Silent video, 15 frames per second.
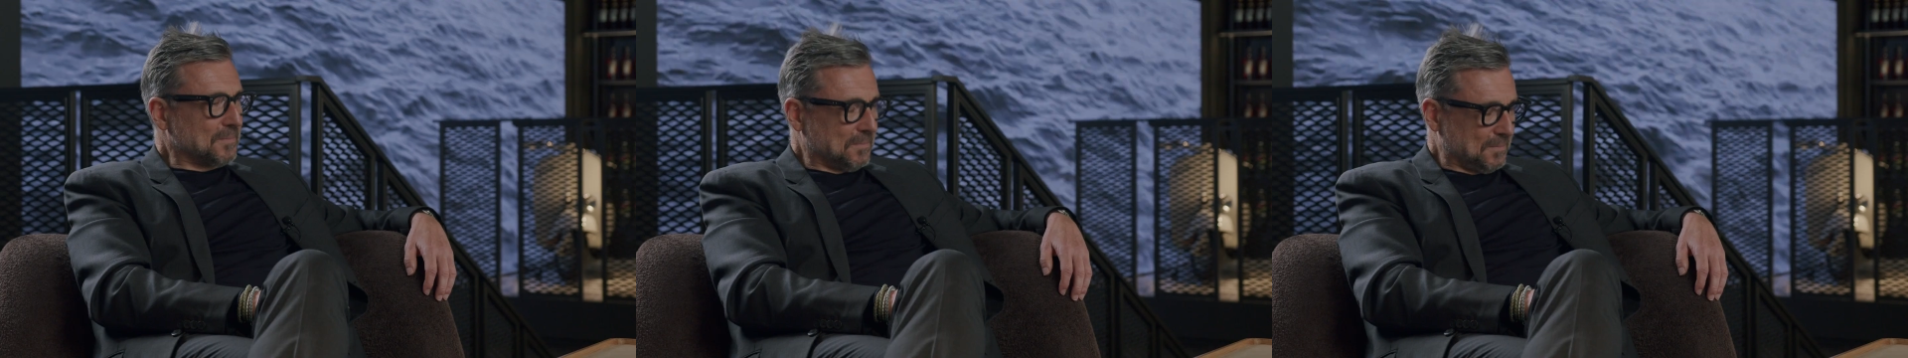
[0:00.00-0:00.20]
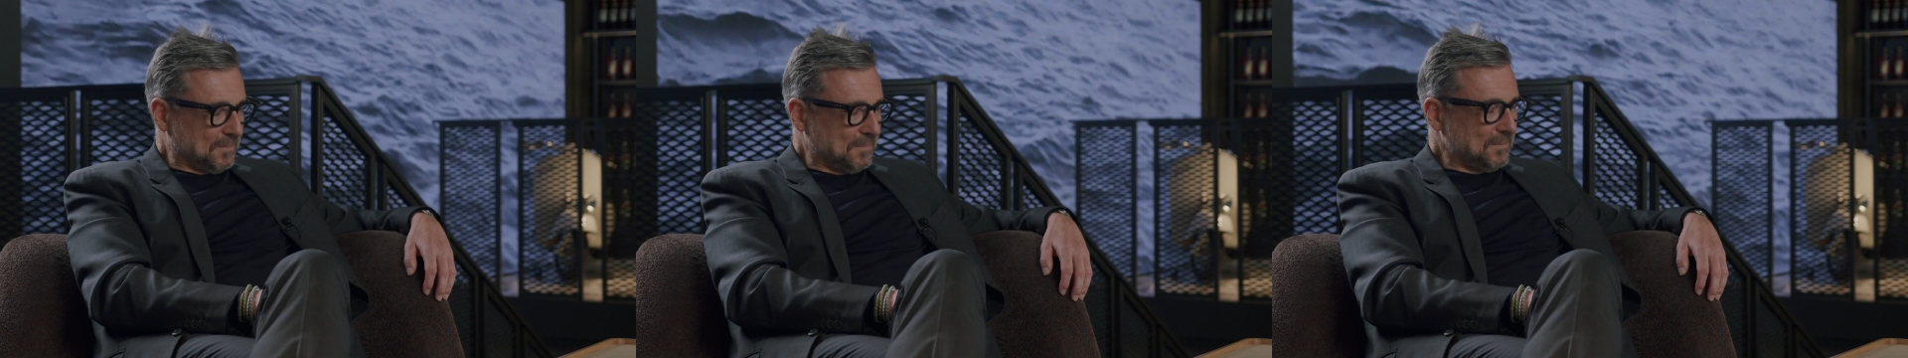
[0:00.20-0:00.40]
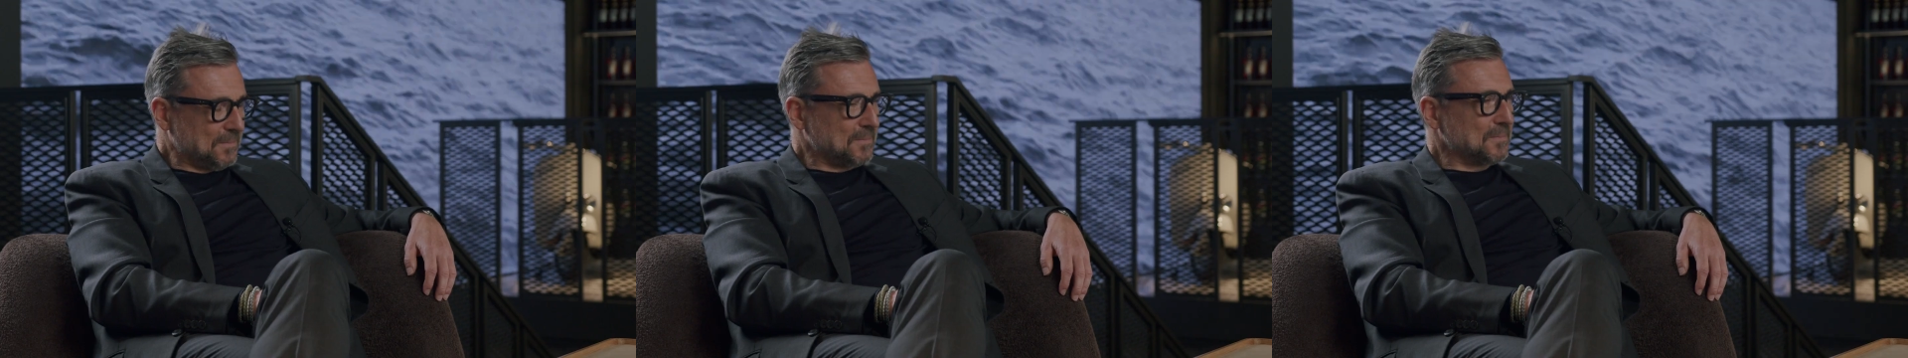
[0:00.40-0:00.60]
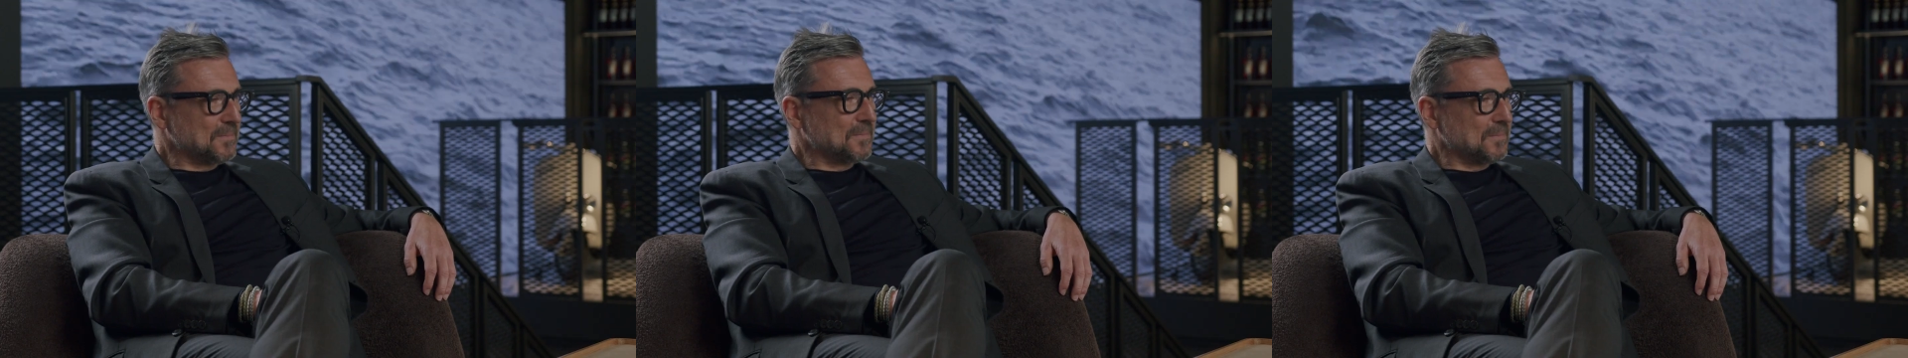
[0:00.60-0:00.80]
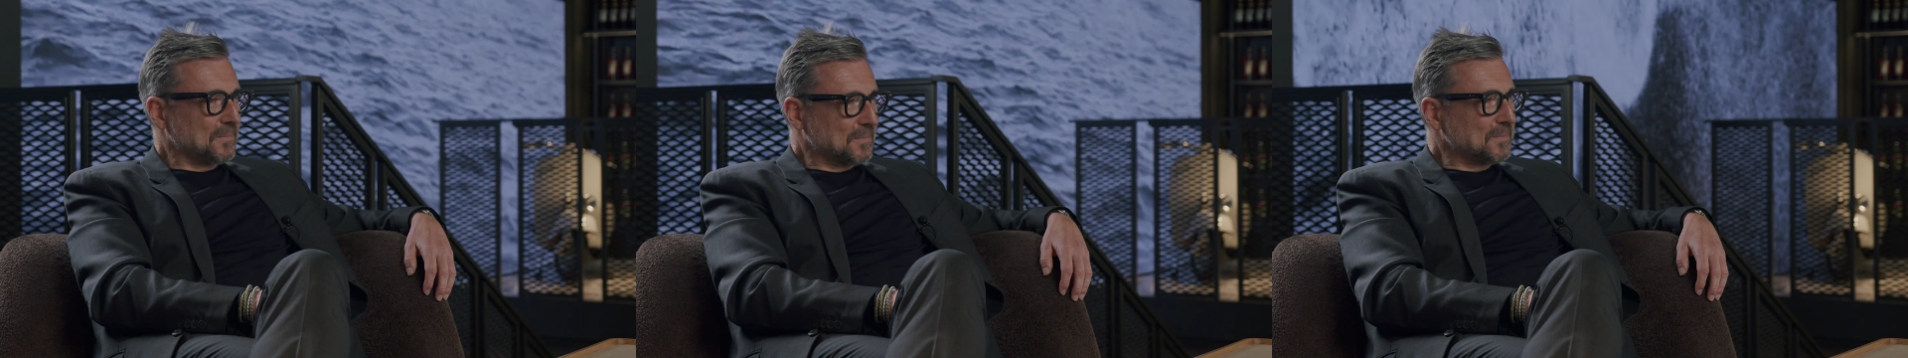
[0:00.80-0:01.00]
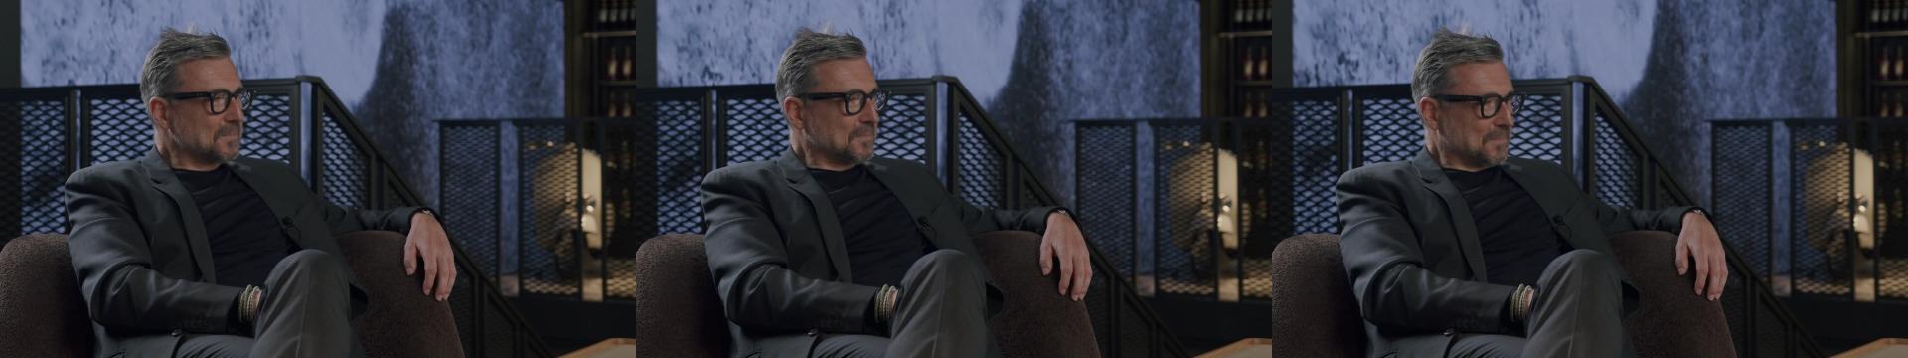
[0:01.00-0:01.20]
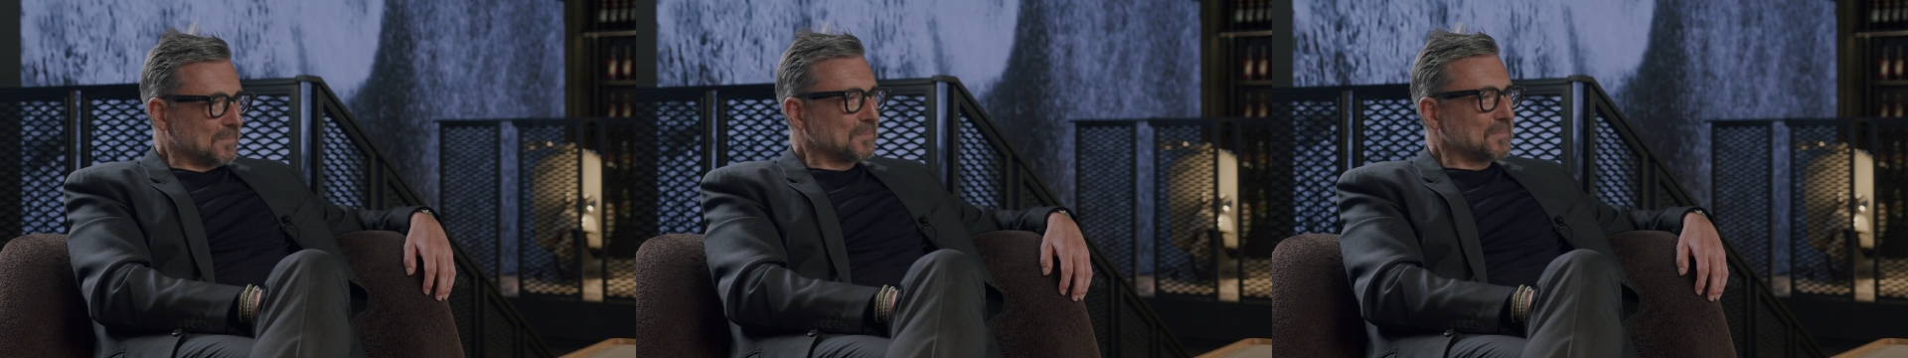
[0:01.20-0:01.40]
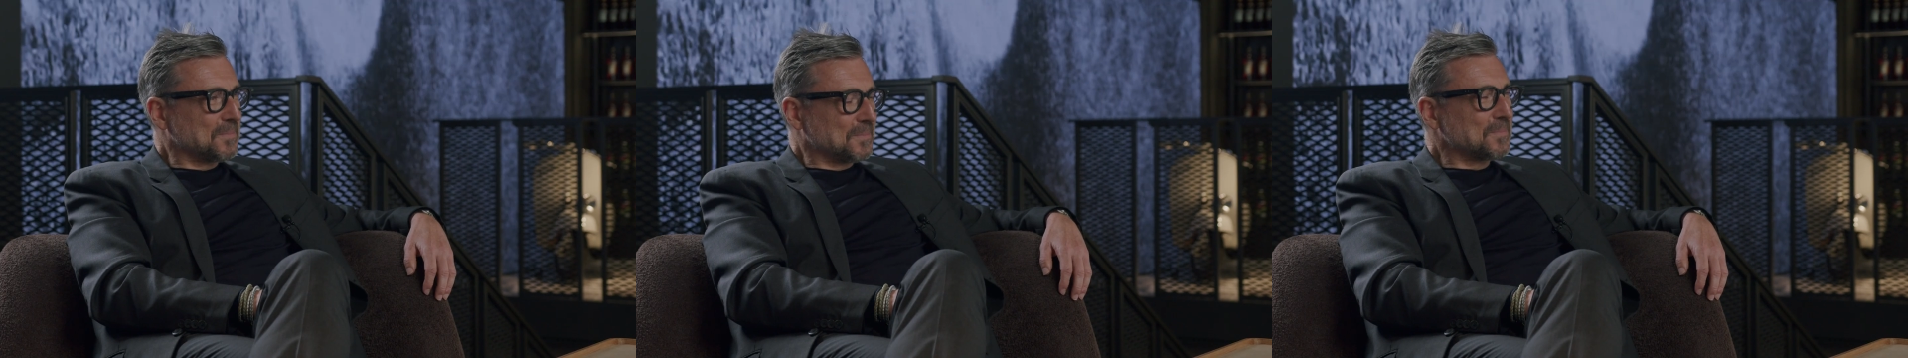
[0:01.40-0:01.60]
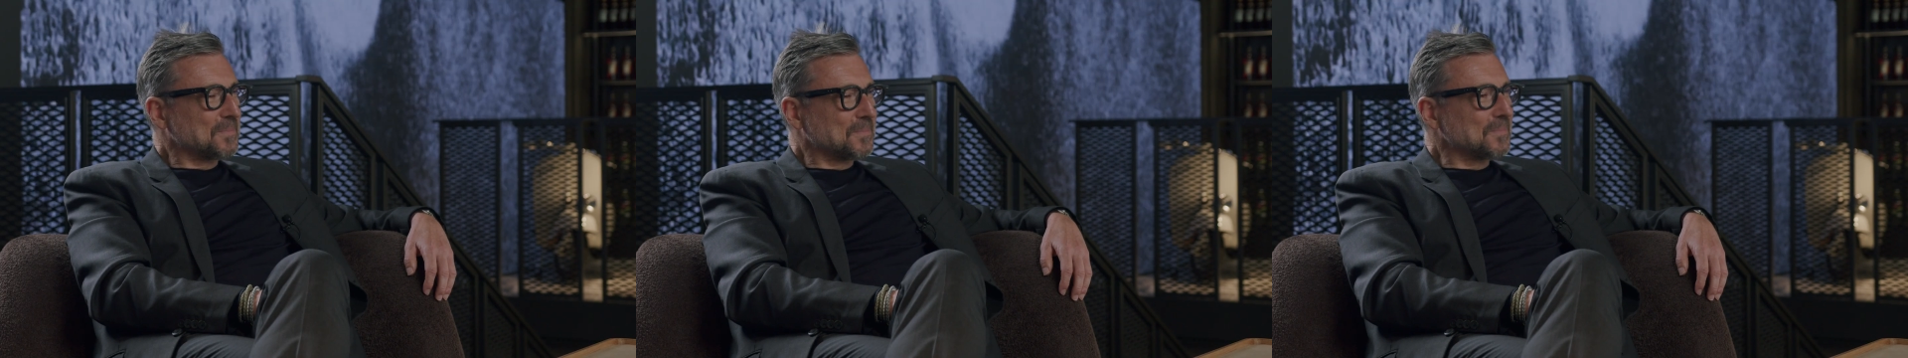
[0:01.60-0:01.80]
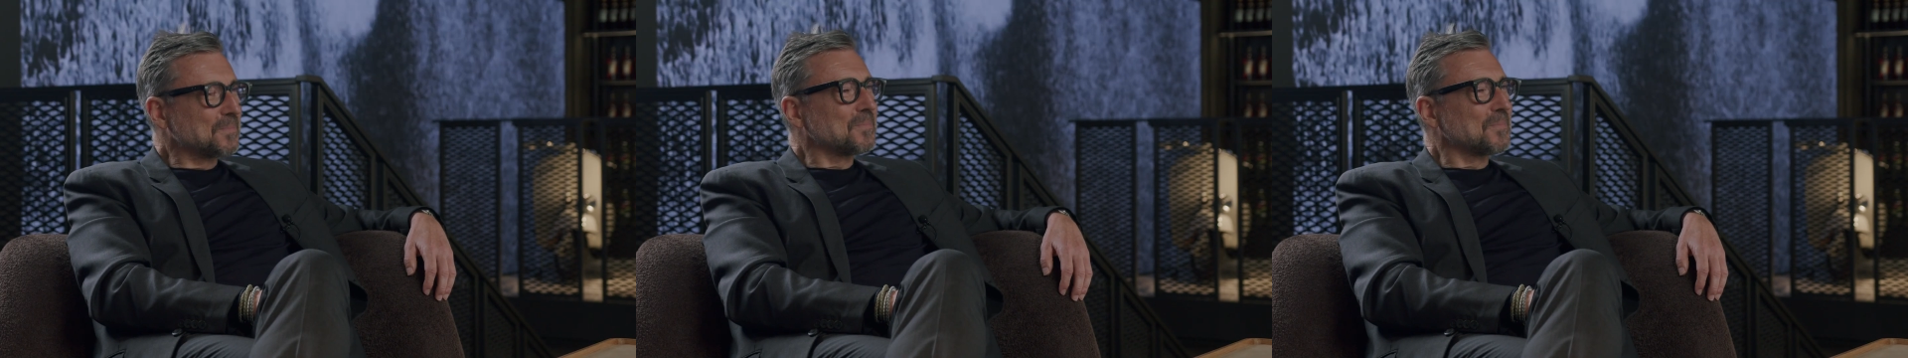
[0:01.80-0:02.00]
that somehow was
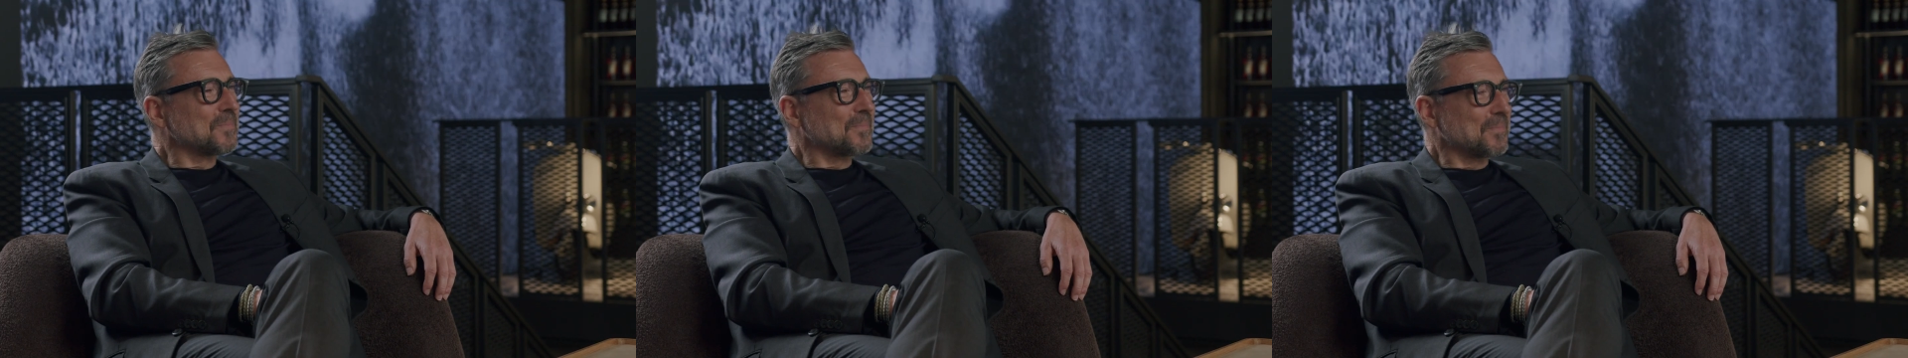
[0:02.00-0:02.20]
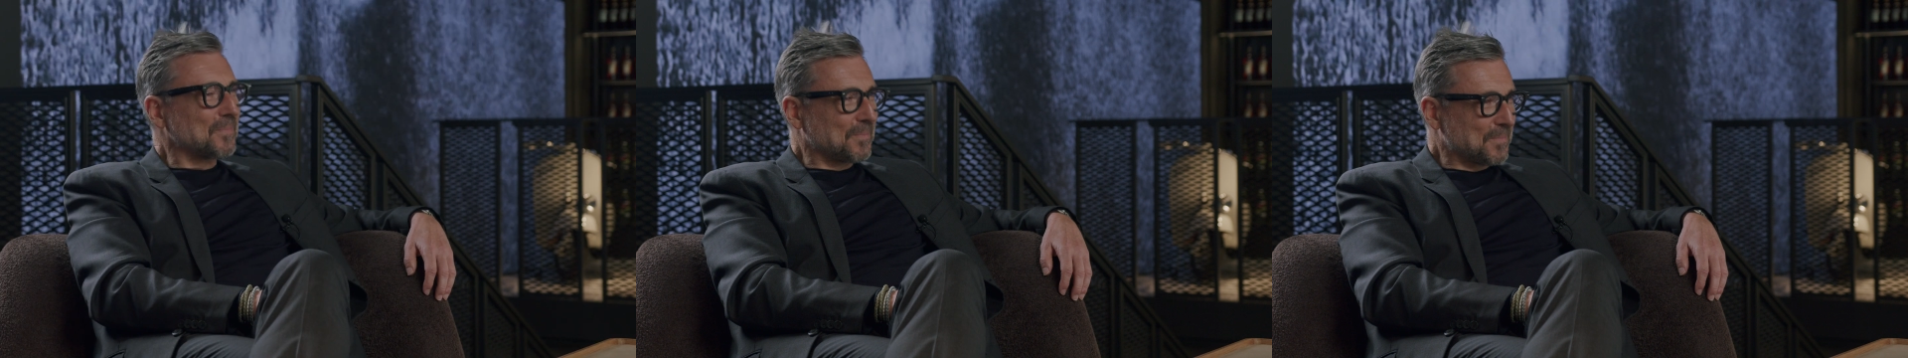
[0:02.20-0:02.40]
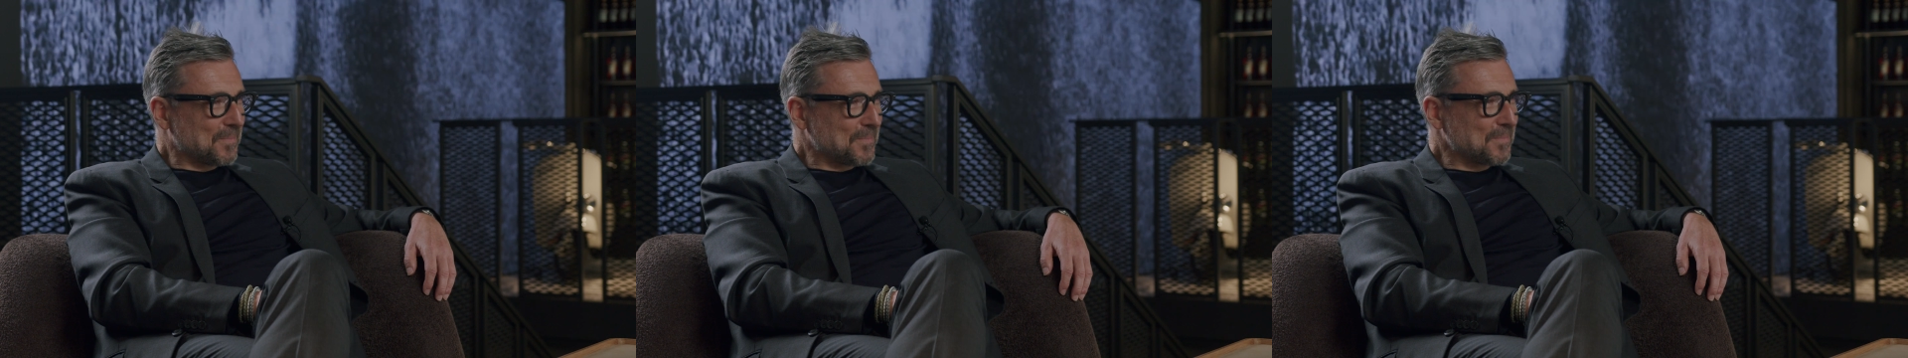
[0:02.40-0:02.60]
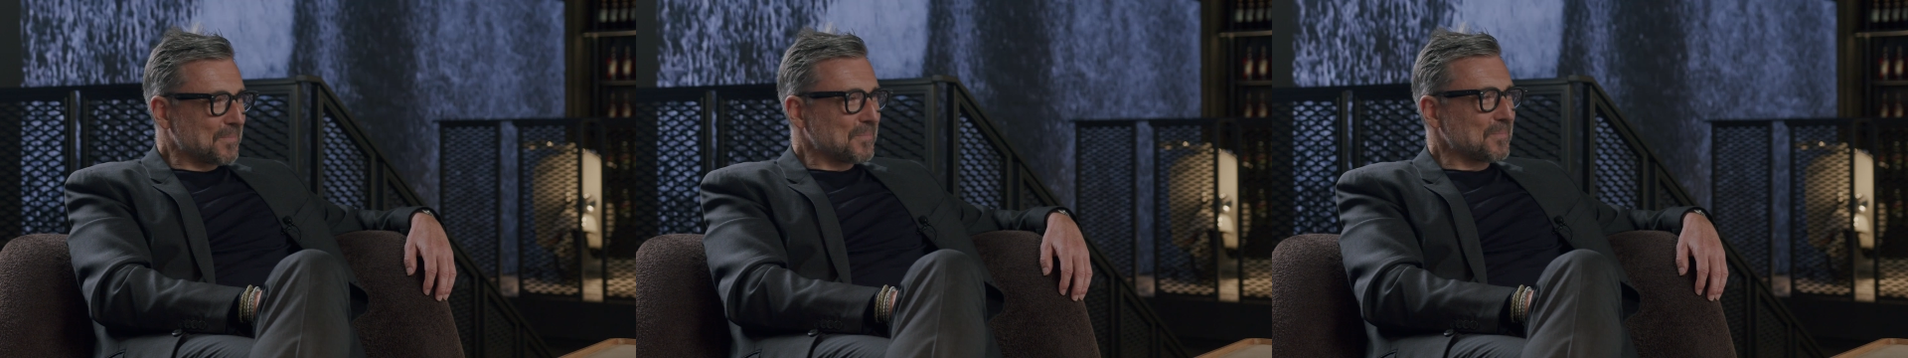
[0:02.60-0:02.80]
spared from